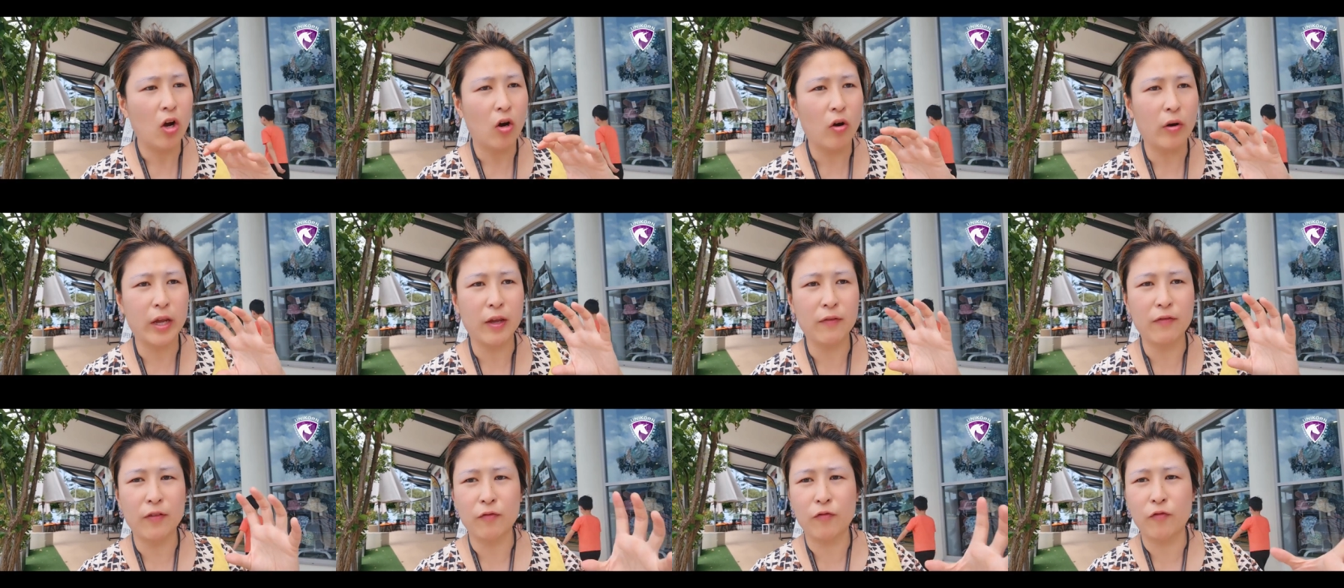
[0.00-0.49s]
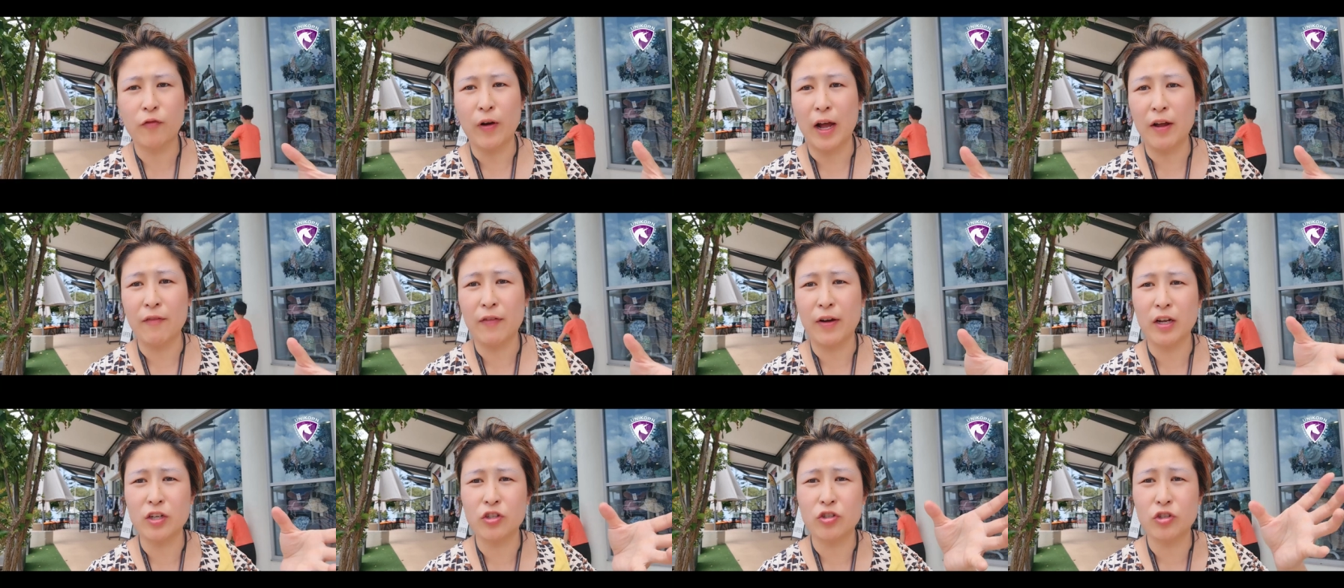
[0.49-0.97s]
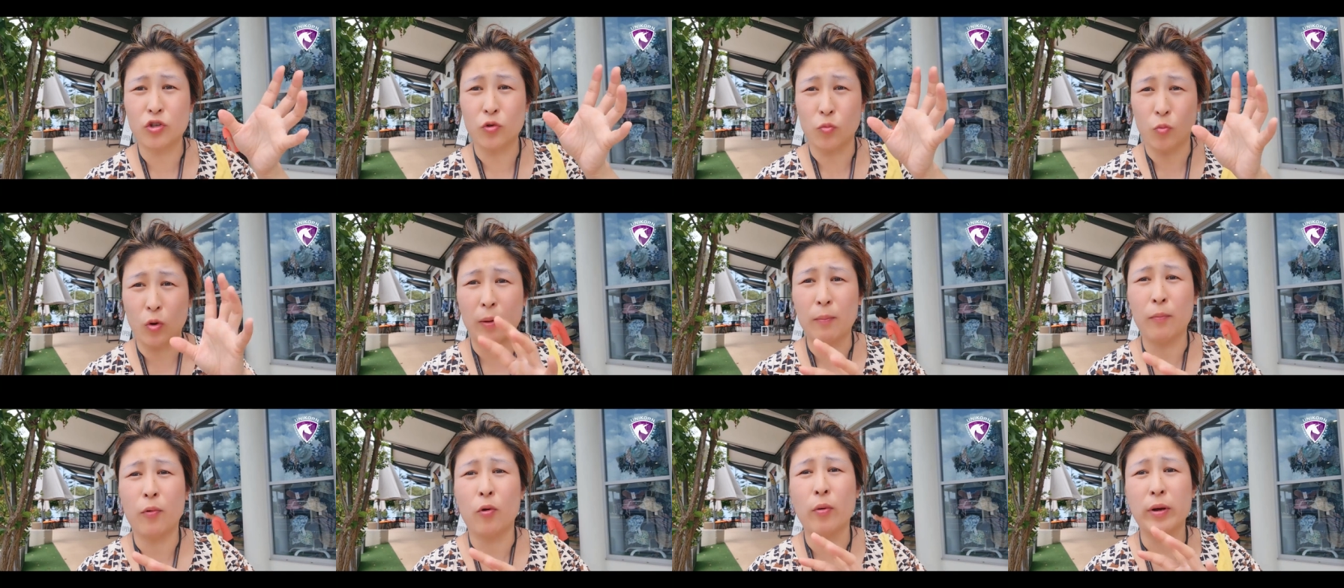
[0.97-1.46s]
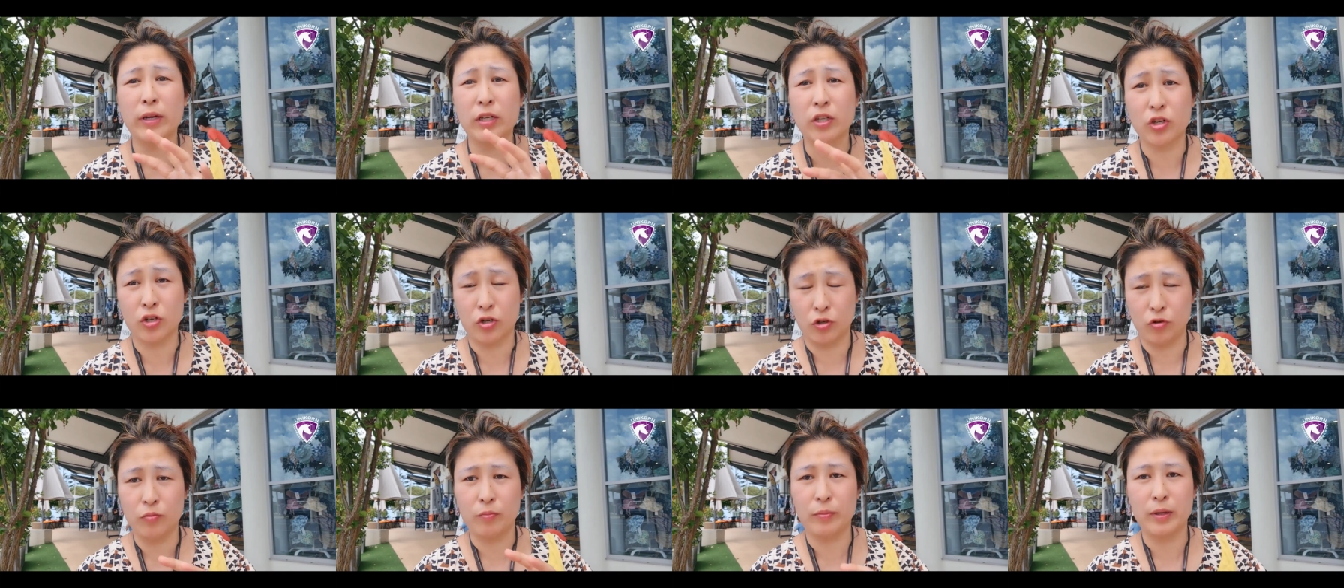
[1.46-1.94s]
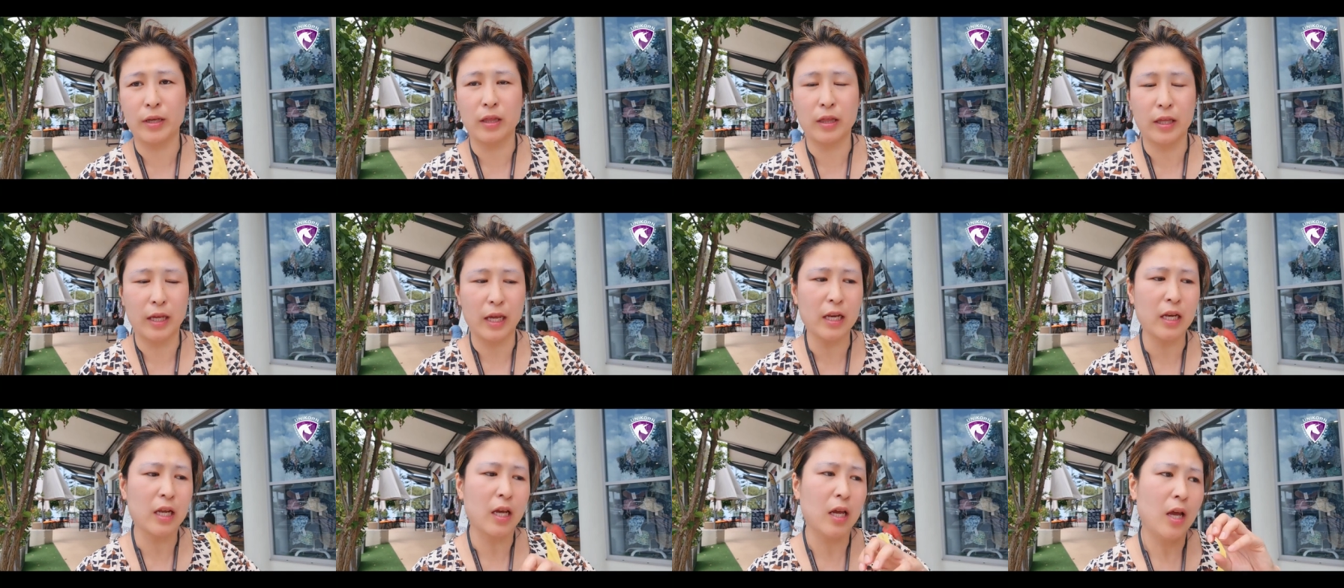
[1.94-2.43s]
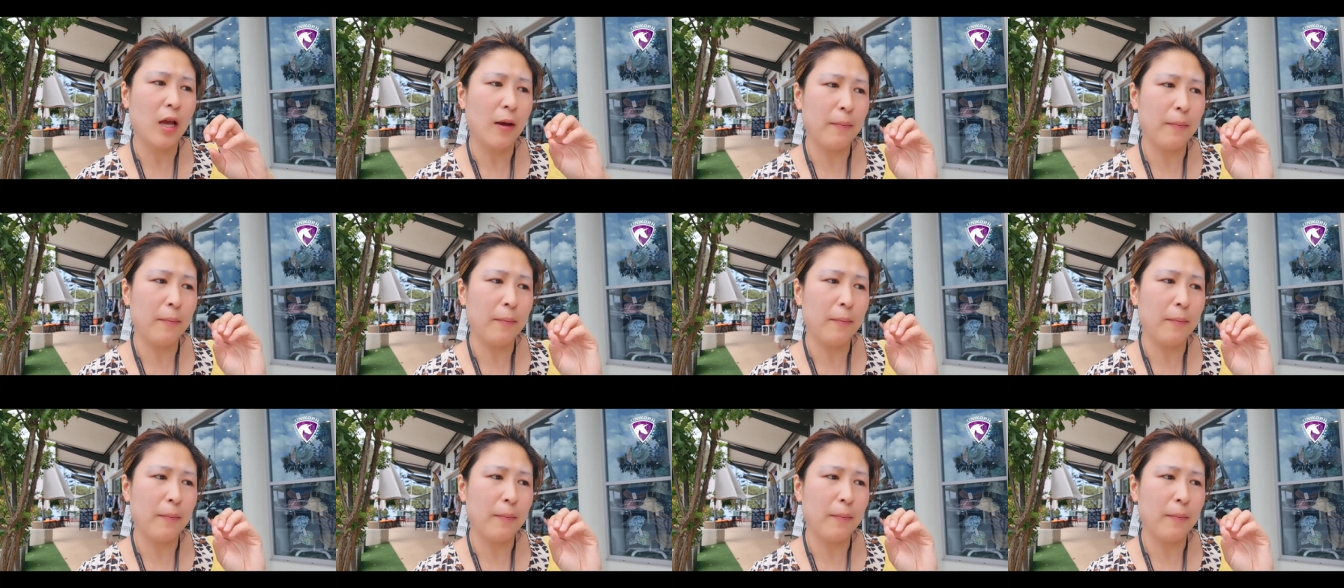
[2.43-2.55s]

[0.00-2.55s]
or even 500 to 1.2 million,